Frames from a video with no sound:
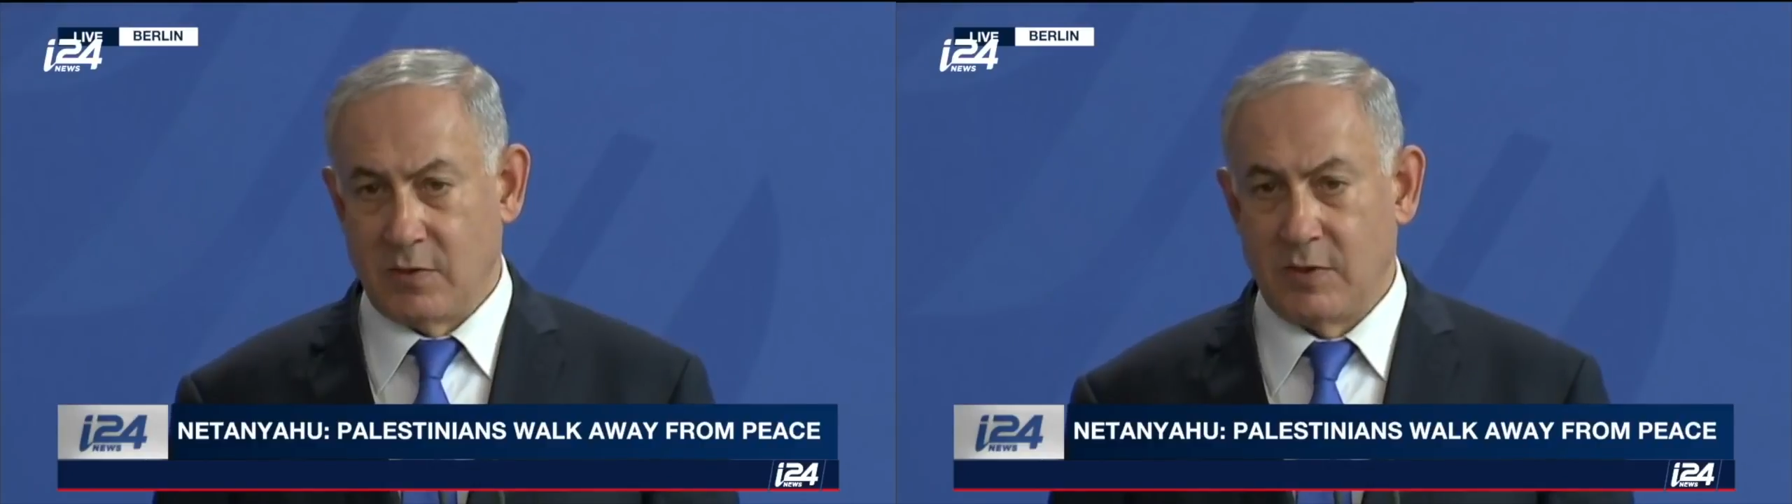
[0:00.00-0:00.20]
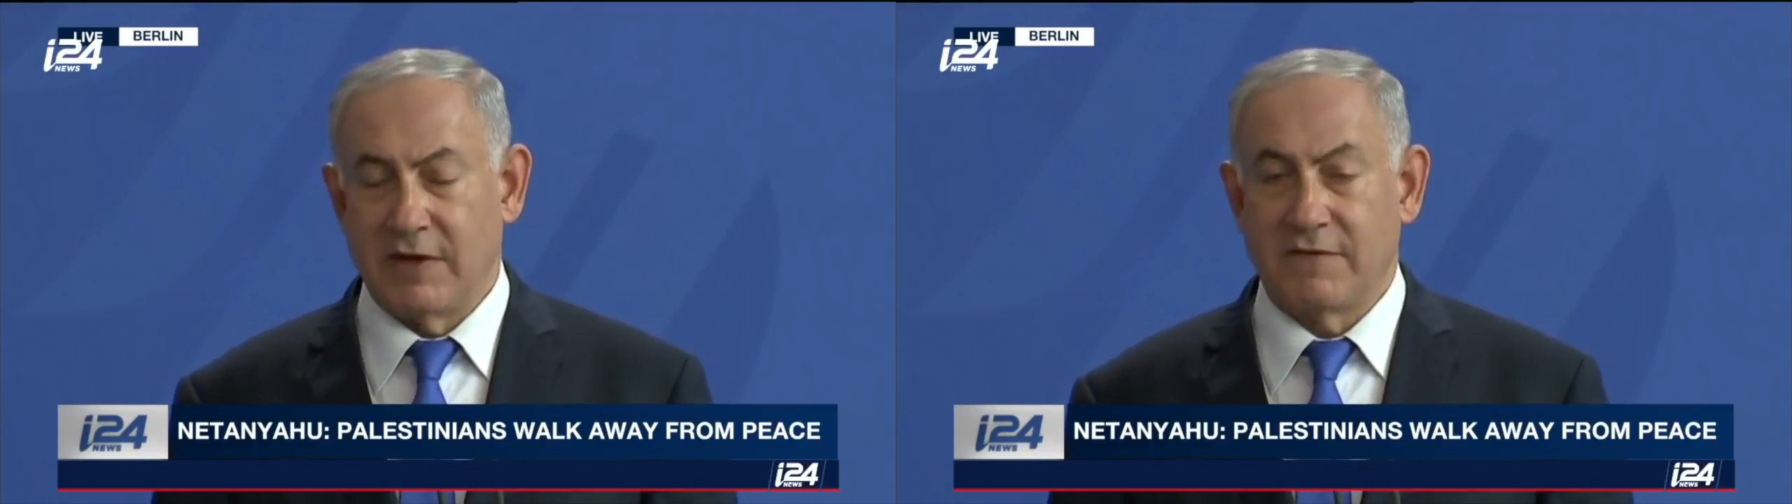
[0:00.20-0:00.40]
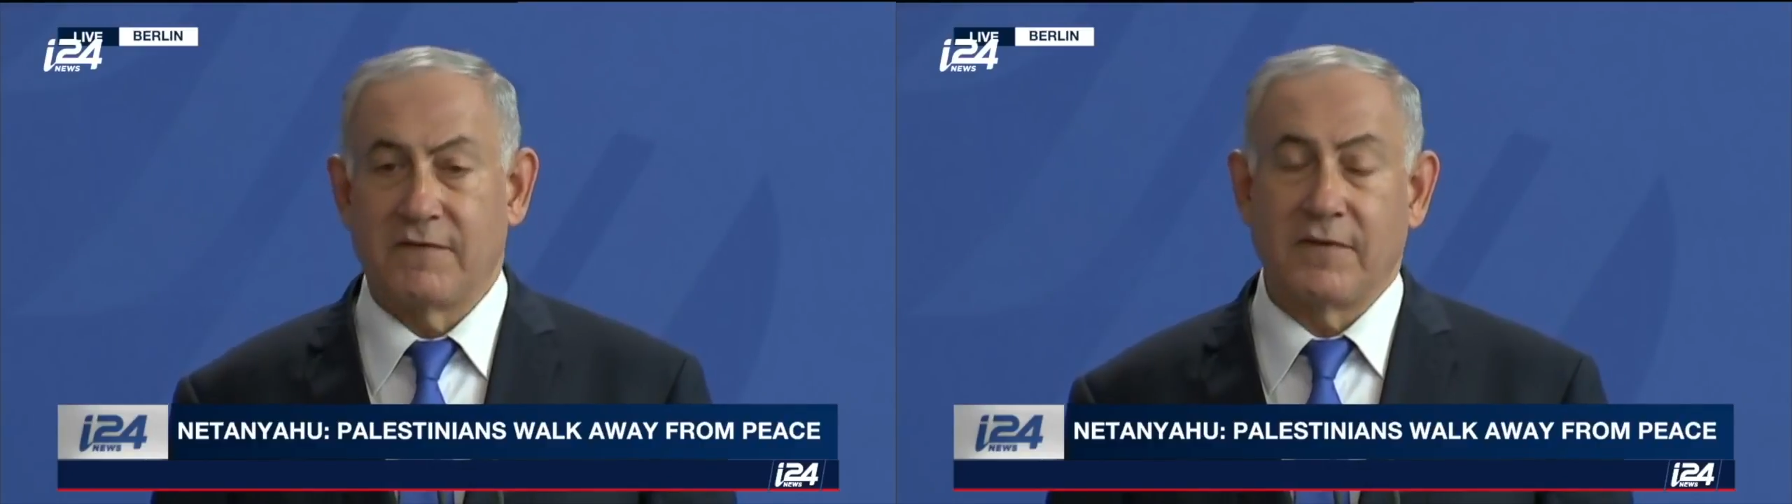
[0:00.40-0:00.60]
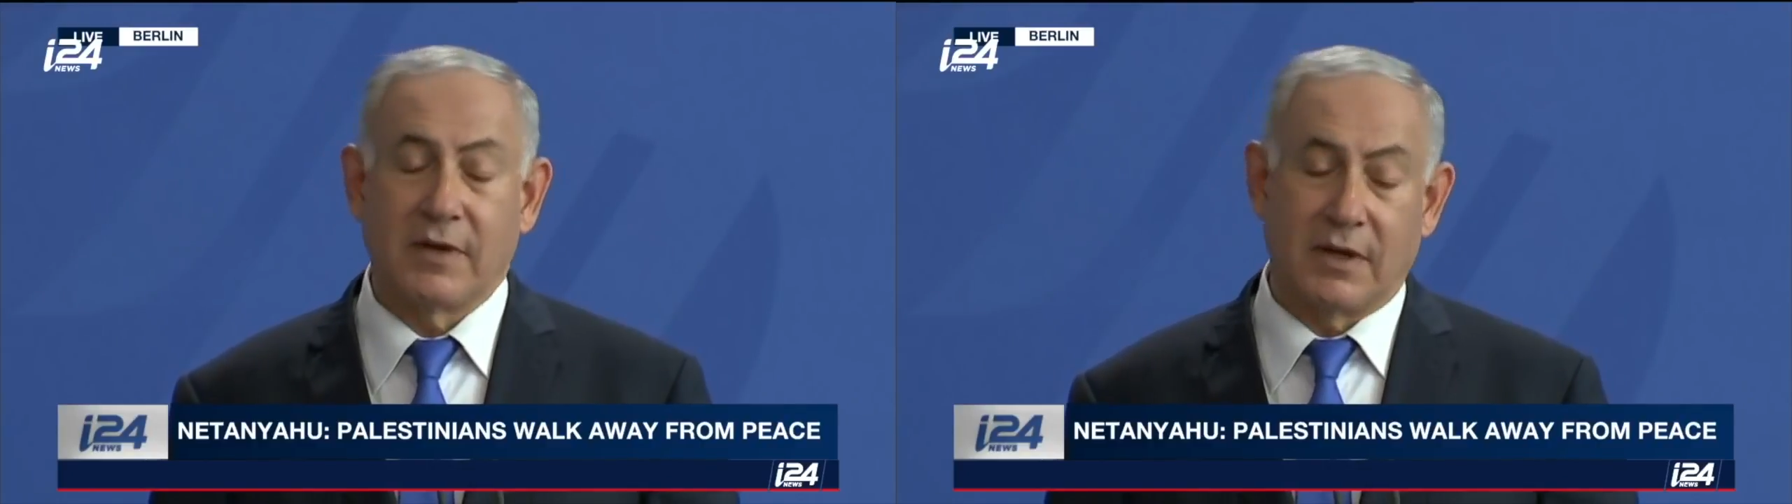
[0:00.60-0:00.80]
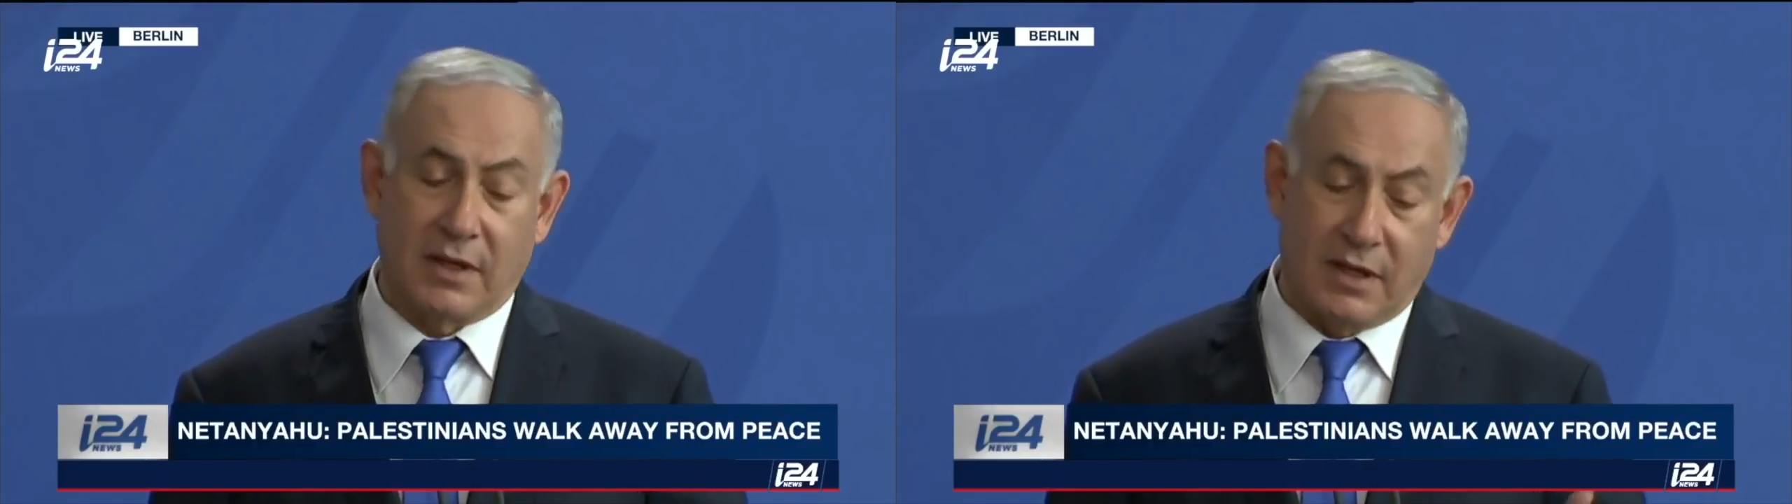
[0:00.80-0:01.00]
We have
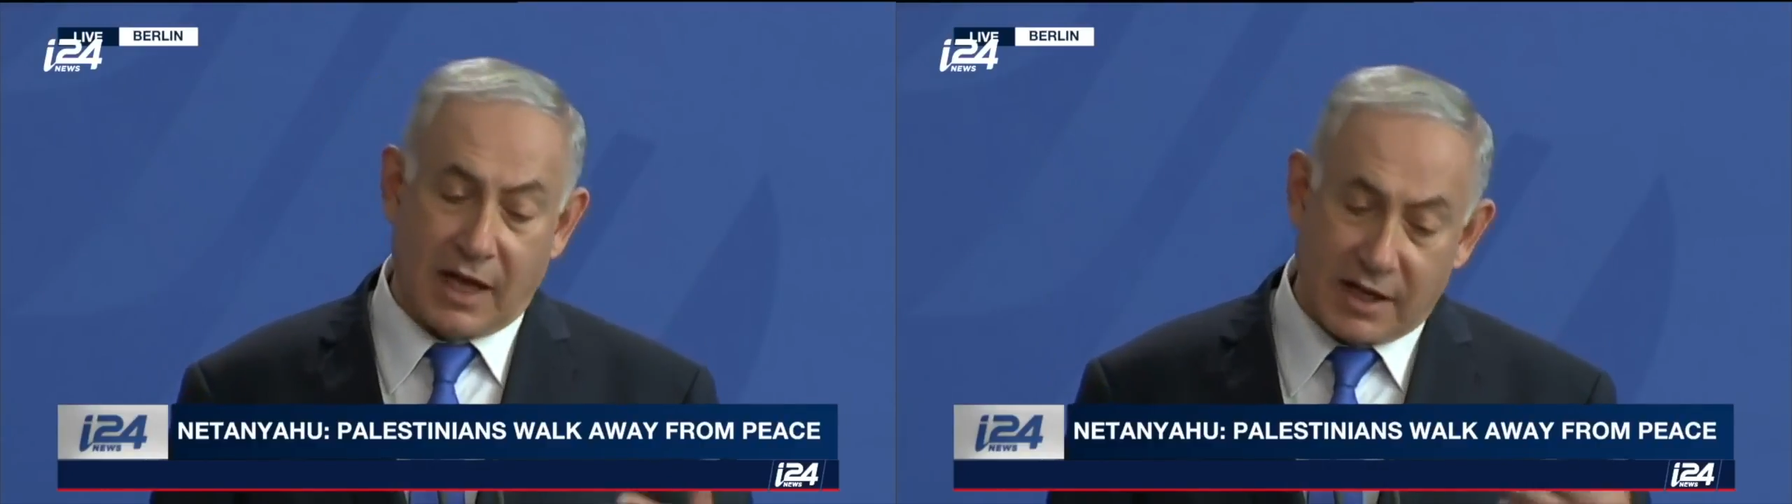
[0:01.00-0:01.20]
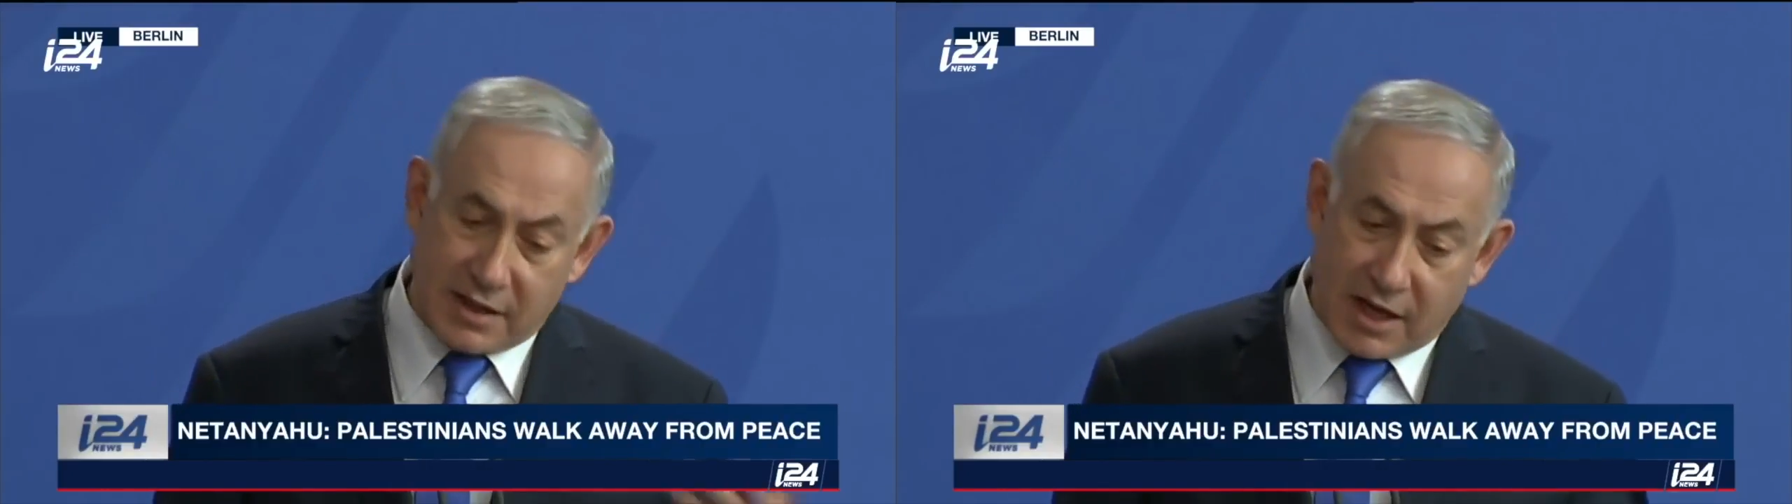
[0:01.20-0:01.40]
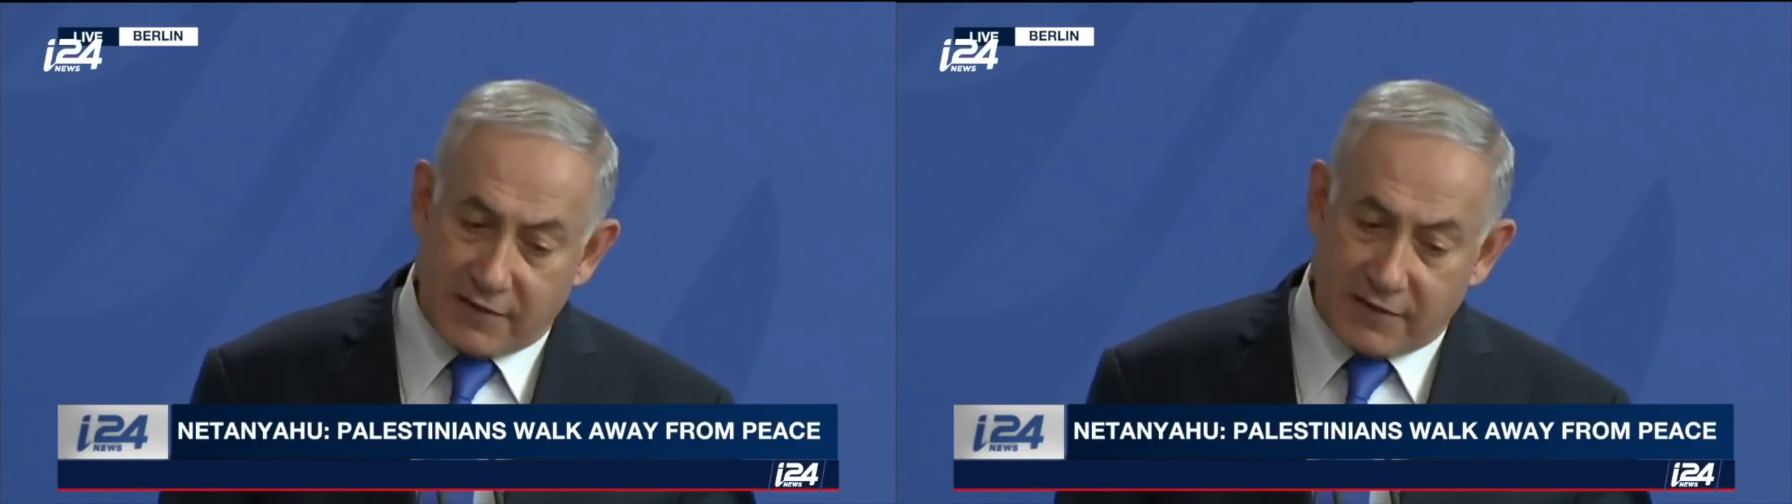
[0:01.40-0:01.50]
gotten